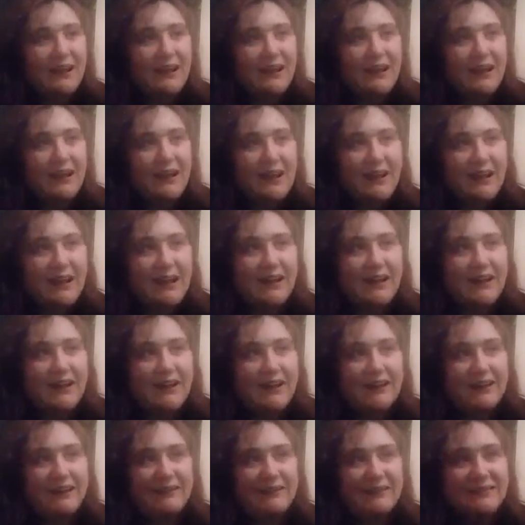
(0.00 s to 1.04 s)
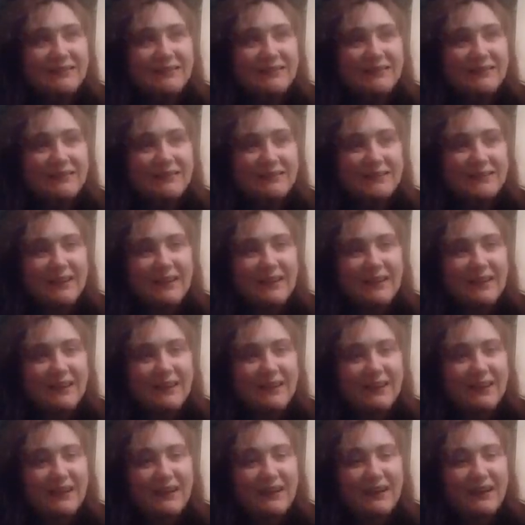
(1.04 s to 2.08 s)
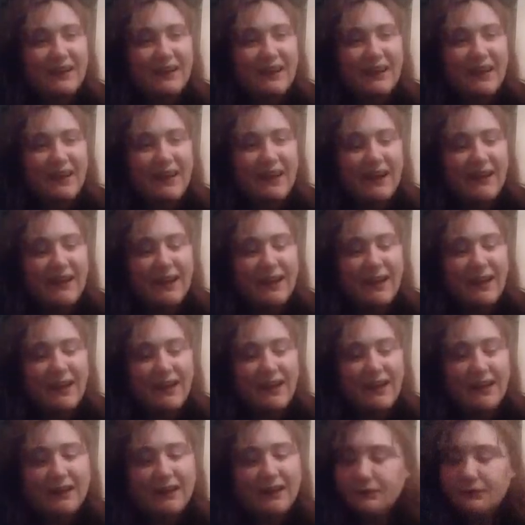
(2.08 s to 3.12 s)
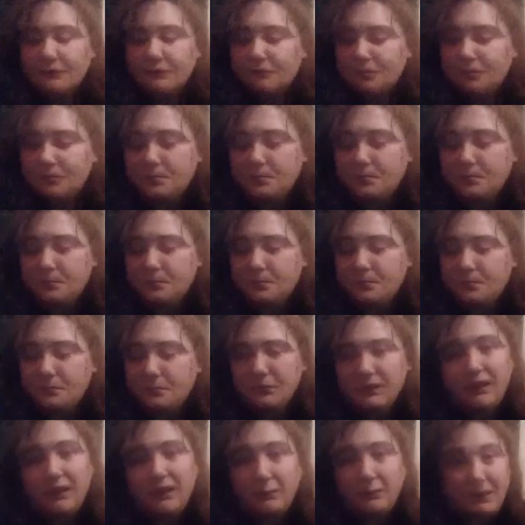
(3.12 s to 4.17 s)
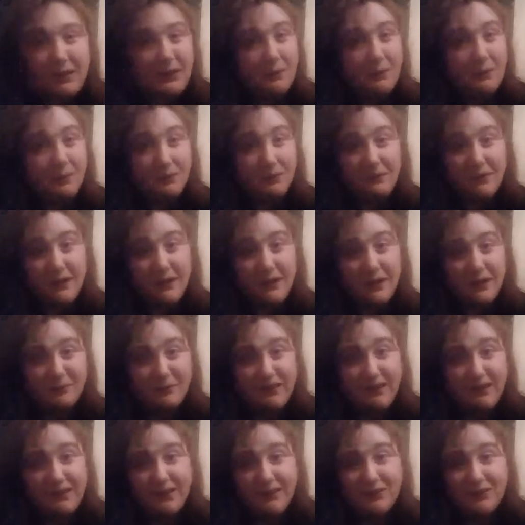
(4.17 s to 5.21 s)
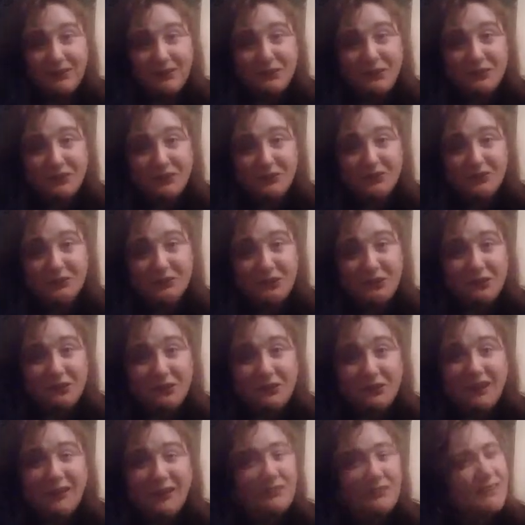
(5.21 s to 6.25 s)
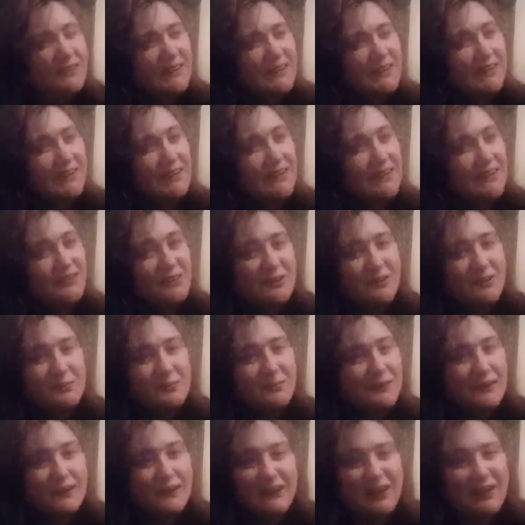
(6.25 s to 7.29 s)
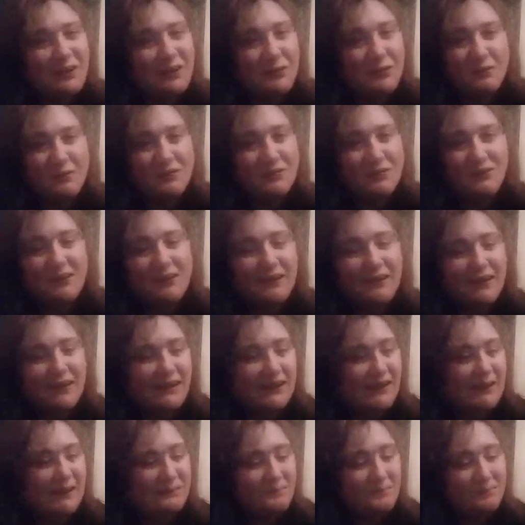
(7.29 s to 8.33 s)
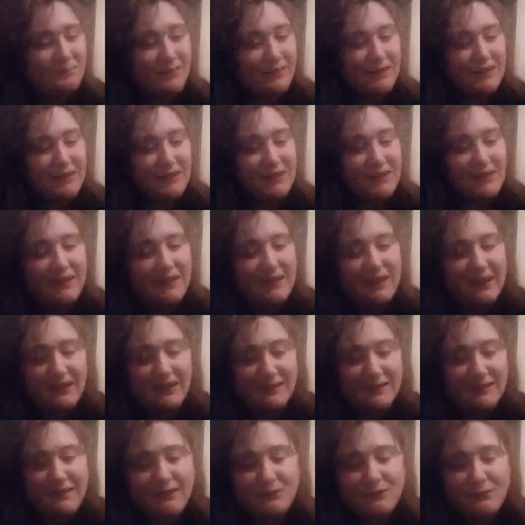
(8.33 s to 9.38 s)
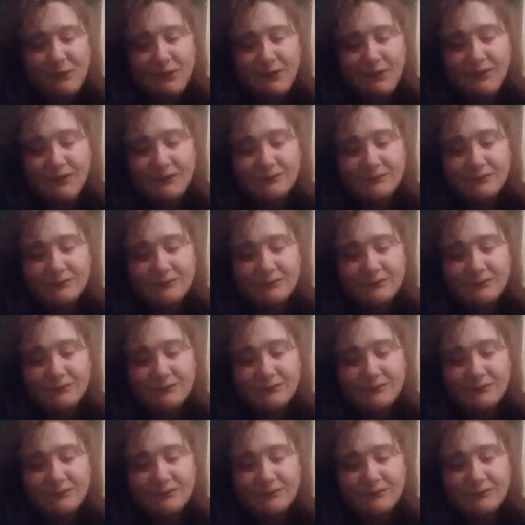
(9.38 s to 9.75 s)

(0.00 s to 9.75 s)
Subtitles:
and I have brilliant people around me so I don't think I'll ever be alone. I'll never